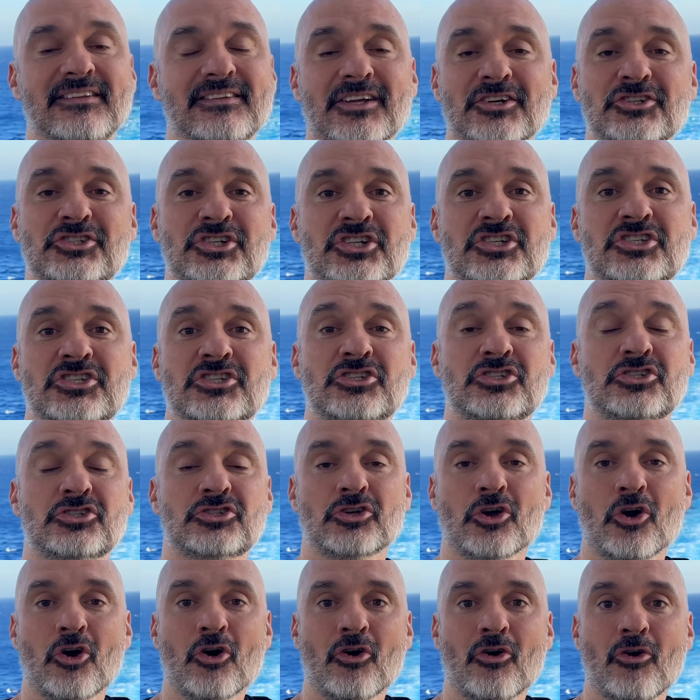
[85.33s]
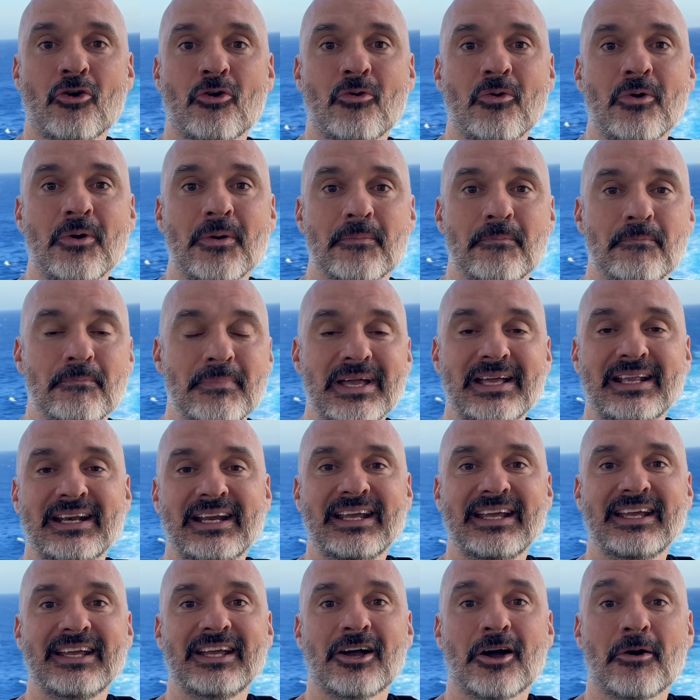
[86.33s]
there's just so
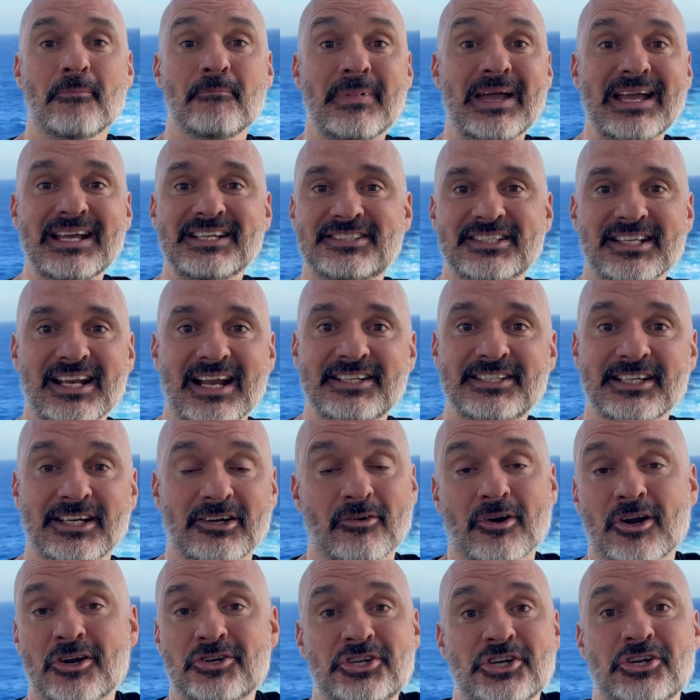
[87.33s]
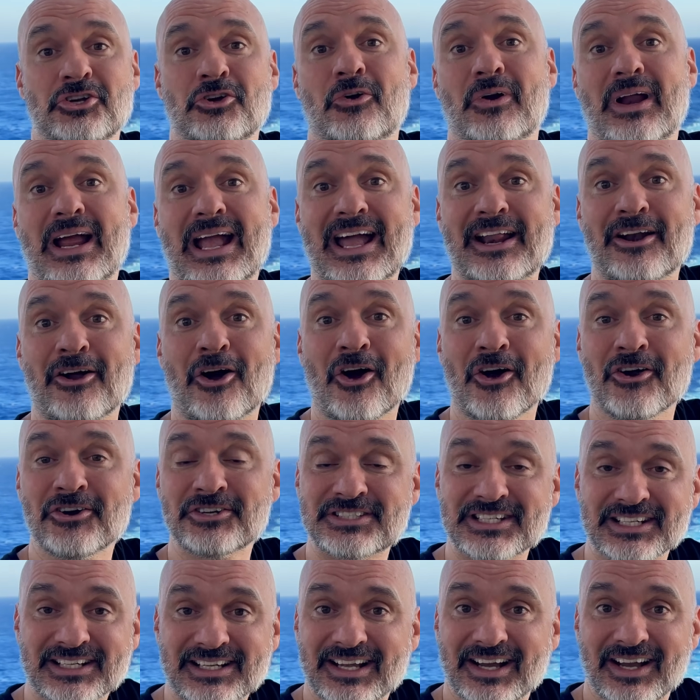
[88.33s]
many amazing itineraries. You can go to
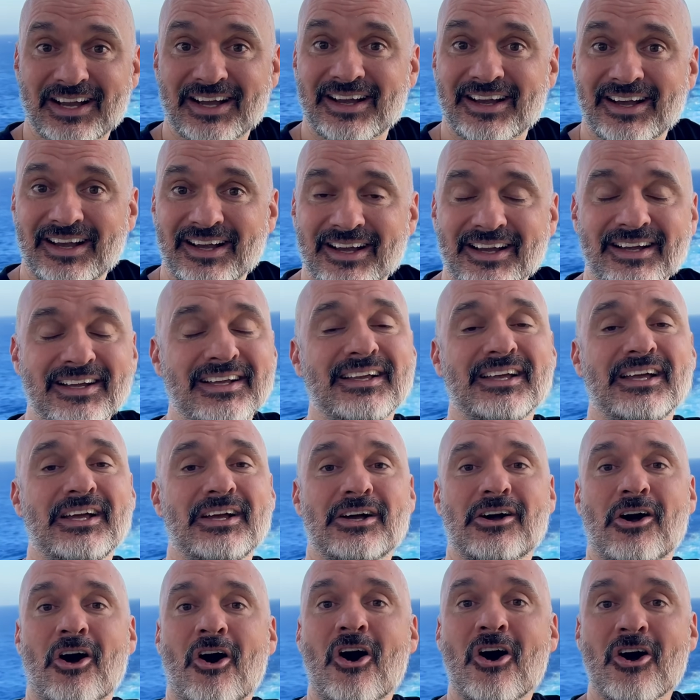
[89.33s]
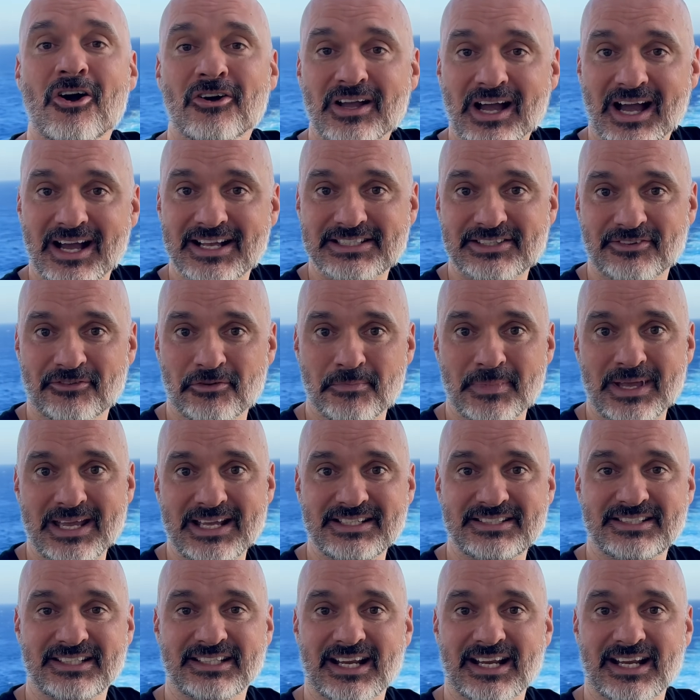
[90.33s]
Antarctica, all kinds of amazing